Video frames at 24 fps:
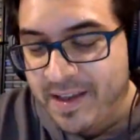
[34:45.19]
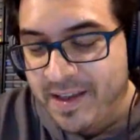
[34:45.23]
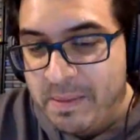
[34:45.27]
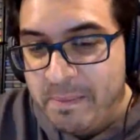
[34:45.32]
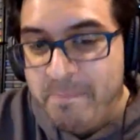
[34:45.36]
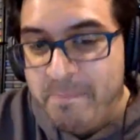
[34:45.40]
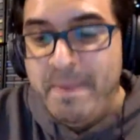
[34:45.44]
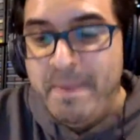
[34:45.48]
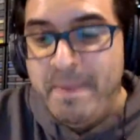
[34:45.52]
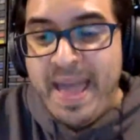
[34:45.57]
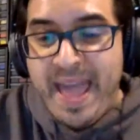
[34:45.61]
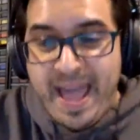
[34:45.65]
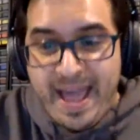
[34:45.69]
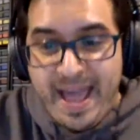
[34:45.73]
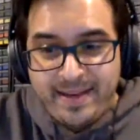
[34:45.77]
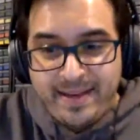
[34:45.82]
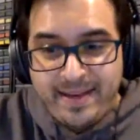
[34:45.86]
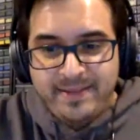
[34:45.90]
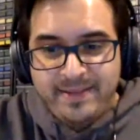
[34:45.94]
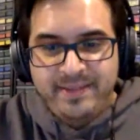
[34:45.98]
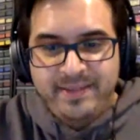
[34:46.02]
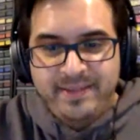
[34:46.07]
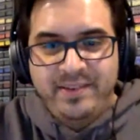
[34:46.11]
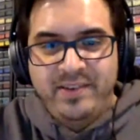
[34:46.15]
Matt,
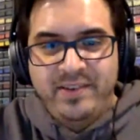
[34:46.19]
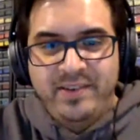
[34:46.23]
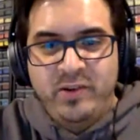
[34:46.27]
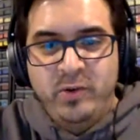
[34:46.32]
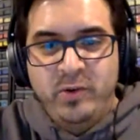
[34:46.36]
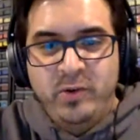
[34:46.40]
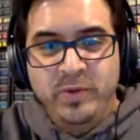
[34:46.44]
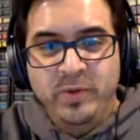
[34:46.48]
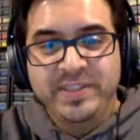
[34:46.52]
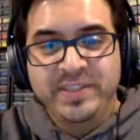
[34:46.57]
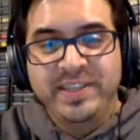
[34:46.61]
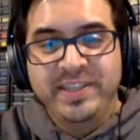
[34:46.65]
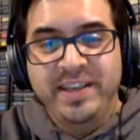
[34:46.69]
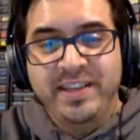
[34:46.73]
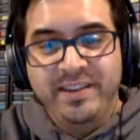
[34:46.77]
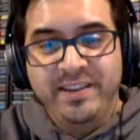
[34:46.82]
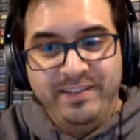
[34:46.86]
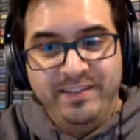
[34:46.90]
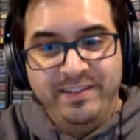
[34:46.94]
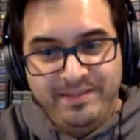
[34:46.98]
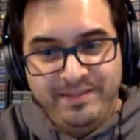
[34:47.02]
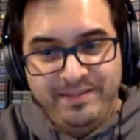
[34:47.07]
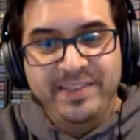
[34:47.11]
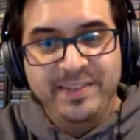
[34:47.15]
who was the other
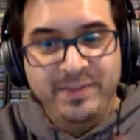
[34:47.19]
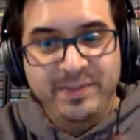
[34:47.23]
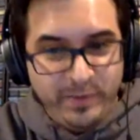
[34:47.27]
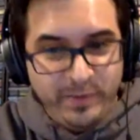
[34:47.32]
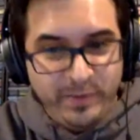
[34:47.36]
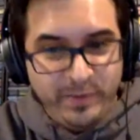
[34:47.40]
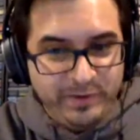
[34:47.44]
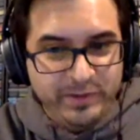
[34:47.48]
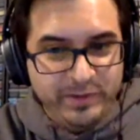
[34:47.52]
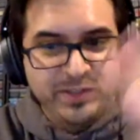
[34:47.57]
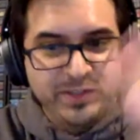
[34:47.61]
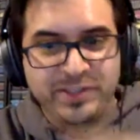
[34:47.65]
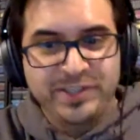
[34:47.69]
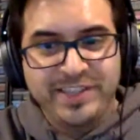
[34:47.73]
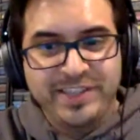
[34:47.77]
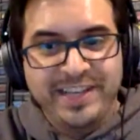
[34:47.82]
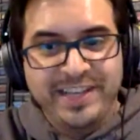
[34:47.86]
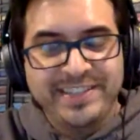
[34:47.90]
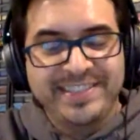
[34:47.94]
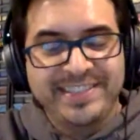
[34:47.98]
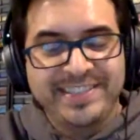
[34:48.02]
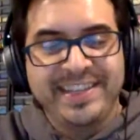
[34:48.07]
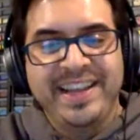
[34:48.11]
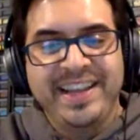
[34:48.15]
that we were just
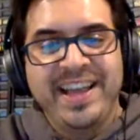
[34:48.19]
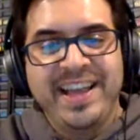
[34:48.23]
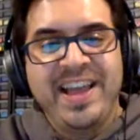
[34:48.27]
discussing,